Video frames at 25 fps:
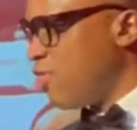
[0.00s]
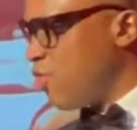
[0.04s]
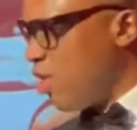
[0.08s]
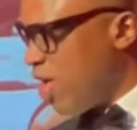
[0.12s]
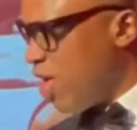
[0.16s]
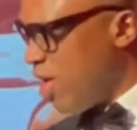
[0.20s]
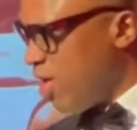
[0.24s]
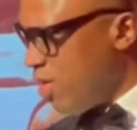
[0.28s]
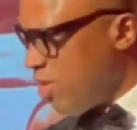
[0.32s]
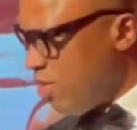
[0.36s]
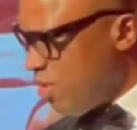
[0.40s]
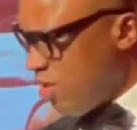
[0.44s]

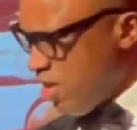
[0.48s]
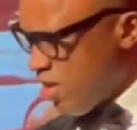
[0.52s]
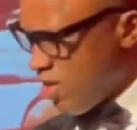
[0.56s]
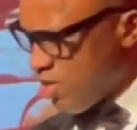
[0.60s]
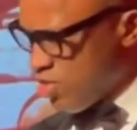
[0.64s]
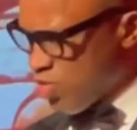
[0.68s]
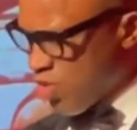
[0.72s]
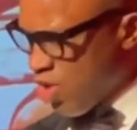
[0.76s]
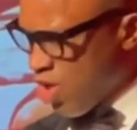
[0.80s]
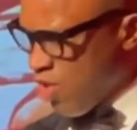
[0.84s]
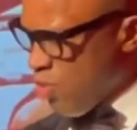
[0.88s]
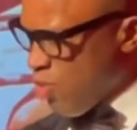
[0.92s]
top fighters
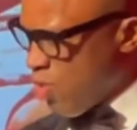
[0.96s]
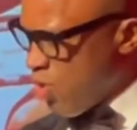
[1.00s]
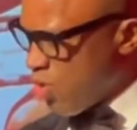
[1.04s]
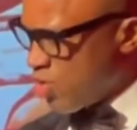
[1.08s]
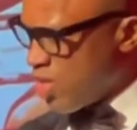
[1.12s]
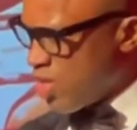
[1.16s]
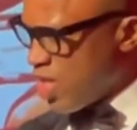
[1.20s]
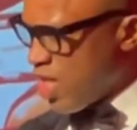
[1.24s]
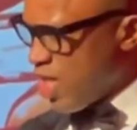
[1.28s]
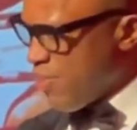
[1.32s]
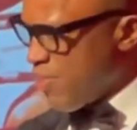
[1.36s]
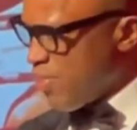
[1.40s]
losing like
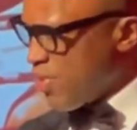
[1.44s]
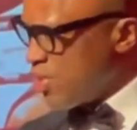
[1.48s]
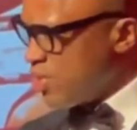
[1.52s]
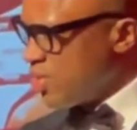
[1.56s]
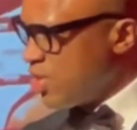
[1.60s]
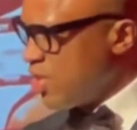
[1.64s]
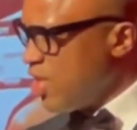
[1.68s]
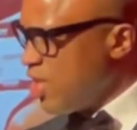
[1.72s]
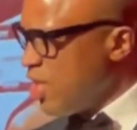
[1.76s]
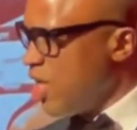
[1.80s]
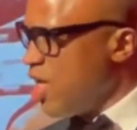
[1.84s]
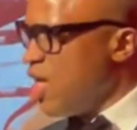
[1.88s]
that. Not in the
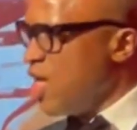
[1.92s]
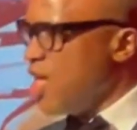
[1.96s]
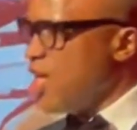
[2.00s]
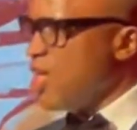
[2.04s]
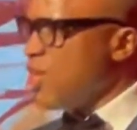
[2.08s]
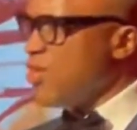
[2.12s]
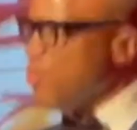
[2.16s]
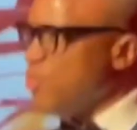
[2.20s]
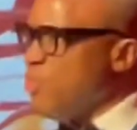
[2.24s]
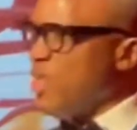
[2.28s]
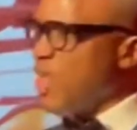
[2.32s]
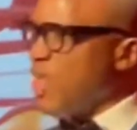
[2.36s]
same year, not
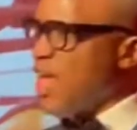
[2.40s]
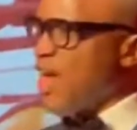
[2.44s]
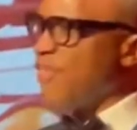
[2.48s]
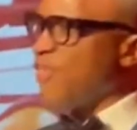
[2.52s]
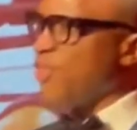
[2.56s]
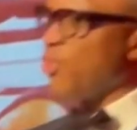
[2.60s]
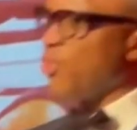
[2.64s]
after just